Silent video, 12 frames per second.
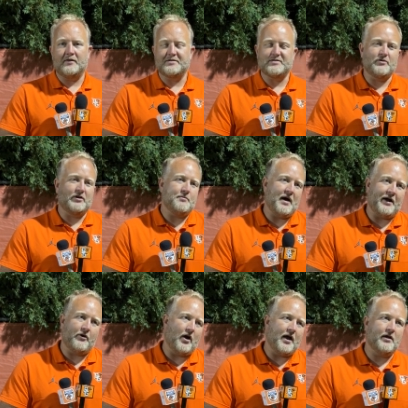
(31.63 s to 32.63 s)
It doesn't really matter,
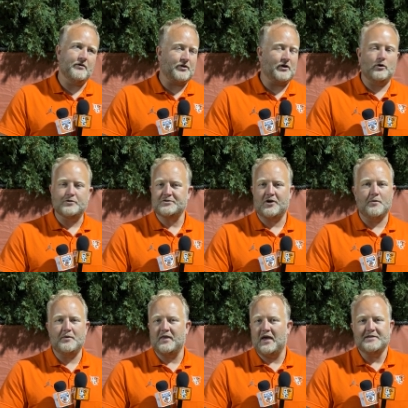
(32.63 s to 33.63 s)
right, if the goals come
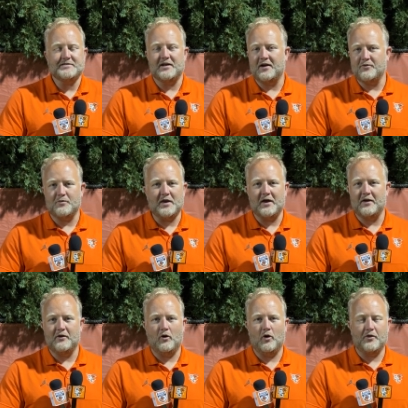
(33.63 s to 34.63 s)
in the 89th
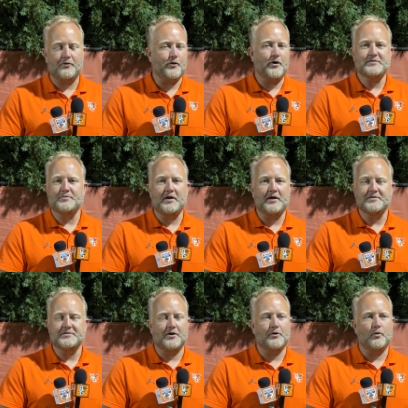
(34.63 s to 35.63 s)
minute or the first minute.
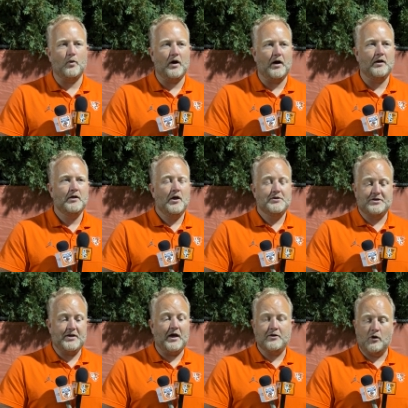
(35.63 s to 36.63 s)
So, uh, so
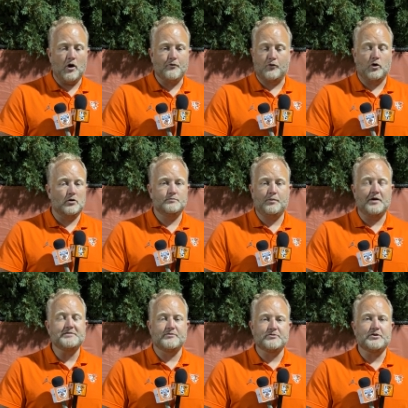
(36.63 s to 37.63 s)
yeah, no, overall
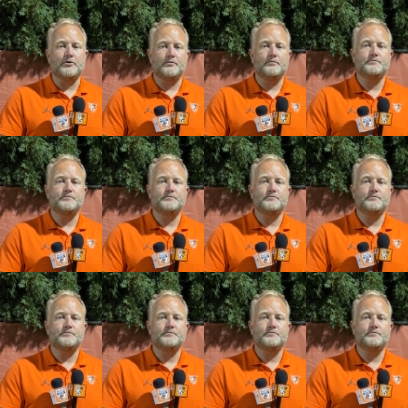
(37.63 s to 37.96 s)
positive result.